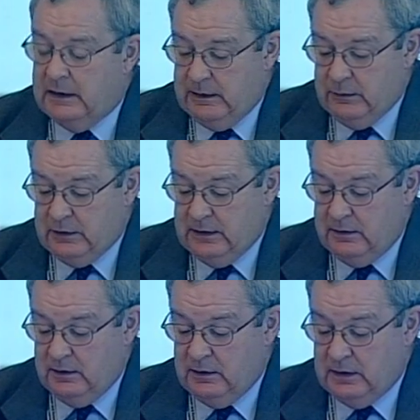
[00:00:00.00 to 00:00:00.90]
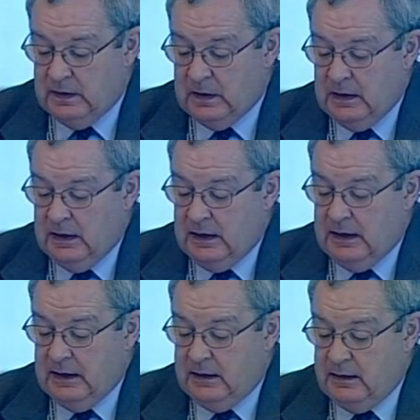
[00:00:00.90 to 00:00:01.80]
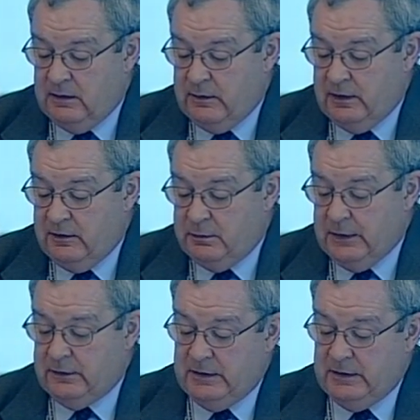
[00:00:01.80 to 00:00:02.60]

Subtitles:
trade union, and in various bus